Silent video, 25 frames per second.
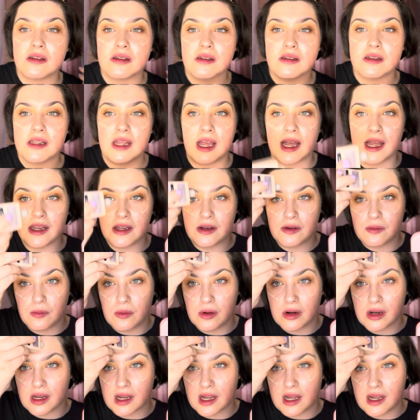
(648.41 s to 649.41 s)
yeah, you know
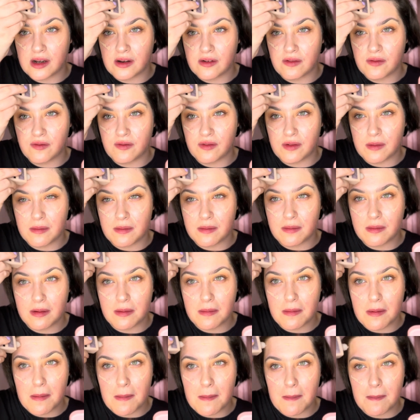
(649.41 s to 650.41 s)
what, I kind of
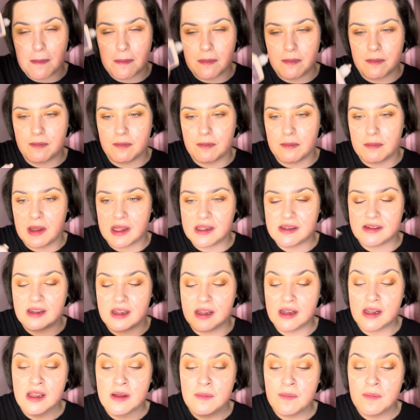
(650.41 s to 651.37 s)
miss it